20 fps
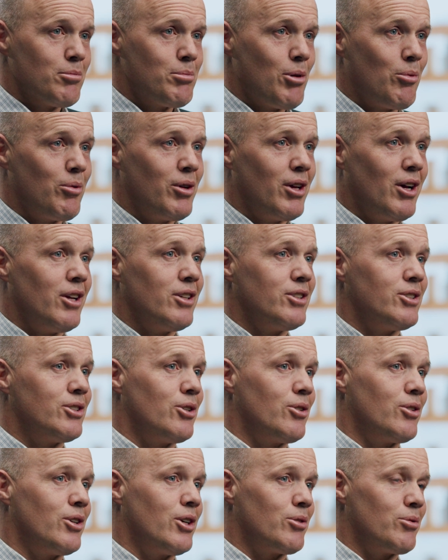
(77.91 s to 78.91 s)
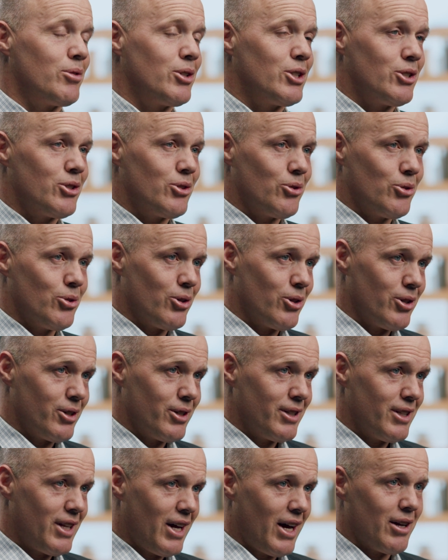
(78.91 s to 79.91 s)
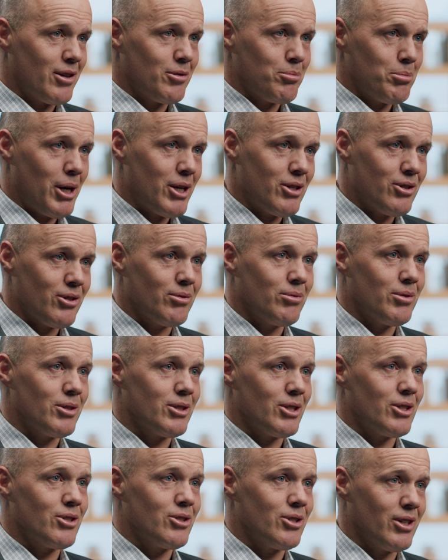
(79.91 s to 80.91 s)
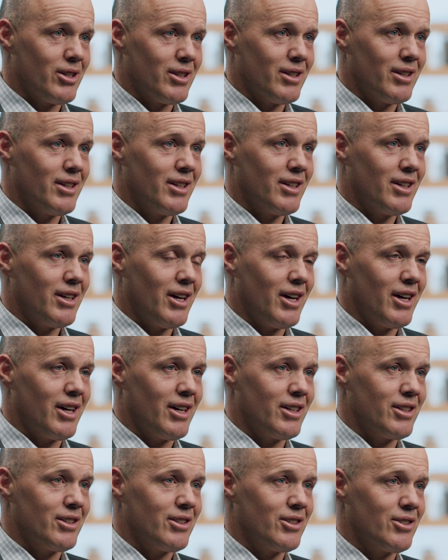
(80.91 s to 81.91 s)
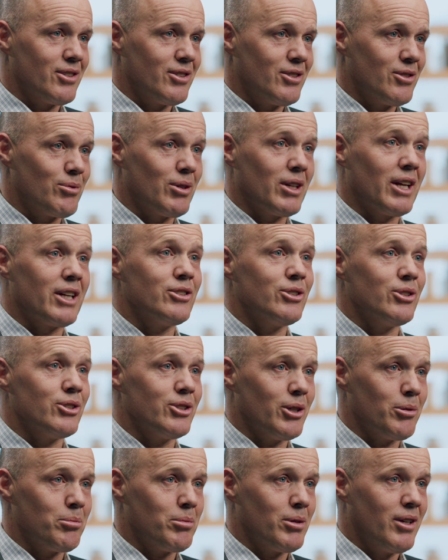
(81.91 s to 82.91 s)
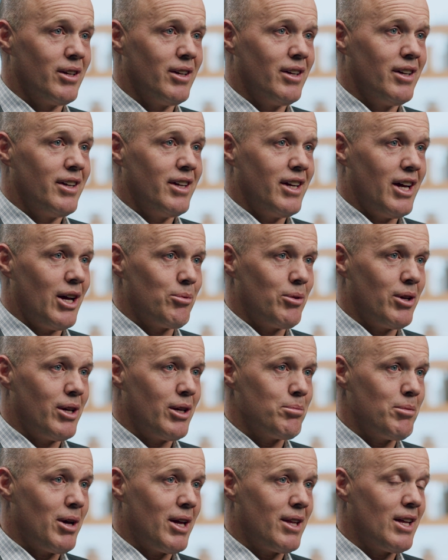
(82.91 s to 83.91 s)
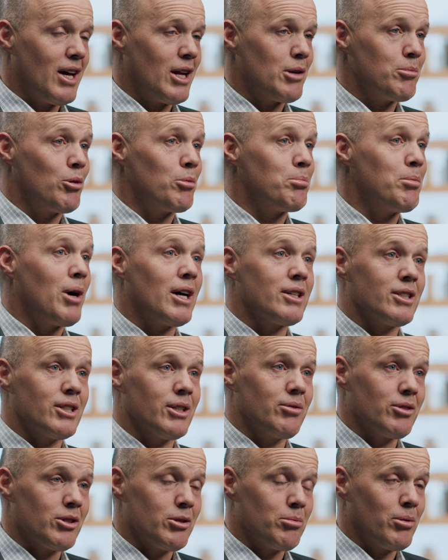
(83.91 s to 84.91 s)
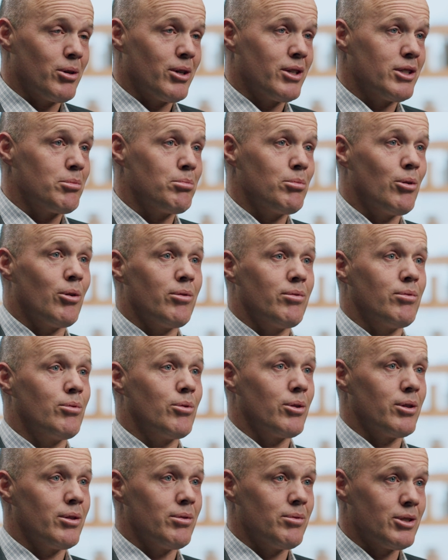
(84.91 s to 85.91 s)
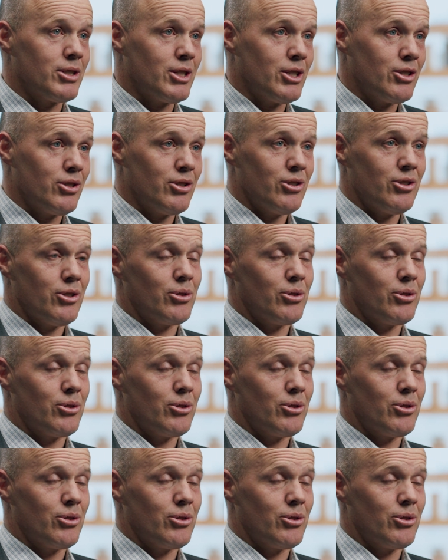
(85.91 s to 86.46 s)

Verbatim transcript: But we also can restore that patient-physician uh, relationship, and we can make that a more positive experience both for the physicians